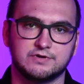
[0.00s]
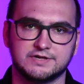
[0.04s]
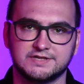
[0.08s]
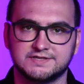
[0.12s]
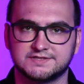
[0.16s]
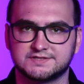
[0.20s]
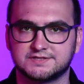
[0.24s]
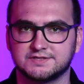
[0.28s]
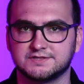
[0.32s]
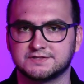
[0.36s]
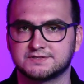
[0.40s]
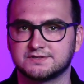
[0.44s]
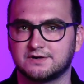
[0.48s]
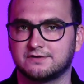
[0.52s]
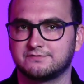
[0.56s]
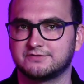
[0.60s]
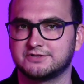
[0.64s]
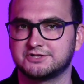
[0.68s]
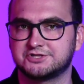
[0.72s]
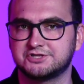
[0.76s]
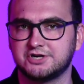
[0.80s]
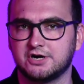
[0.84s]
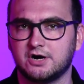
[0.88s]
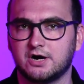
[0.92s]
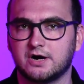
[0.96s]
instance of
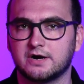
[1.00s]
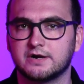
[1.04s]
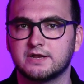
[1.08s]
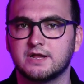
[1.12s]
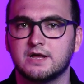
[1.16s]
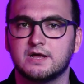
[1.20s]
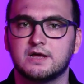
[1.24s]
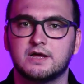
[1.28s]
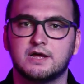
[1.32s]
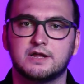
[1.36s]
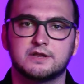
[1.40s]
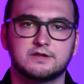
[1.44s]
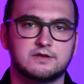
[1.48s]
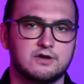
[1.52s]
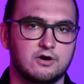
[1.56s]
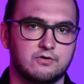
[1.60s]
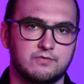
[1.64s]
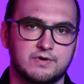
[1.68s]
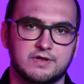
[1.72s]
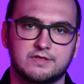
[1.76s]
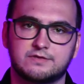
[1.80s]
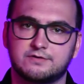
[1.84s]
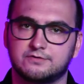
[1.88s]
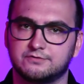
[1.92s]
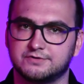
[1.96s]
the chart and
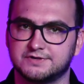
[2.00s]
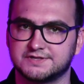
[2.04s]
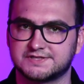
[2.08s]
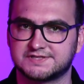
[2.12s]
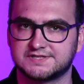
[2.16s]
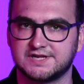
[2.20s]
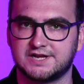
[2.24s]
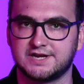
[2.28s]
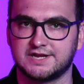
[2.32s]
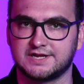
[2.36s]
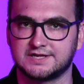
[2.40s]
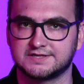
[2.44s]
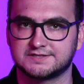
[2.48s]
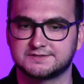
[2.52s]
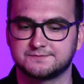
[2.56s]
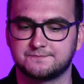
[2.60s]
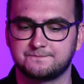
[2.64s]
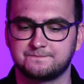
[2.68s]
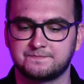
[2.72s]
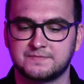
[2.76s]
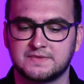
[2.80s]
going through the settings.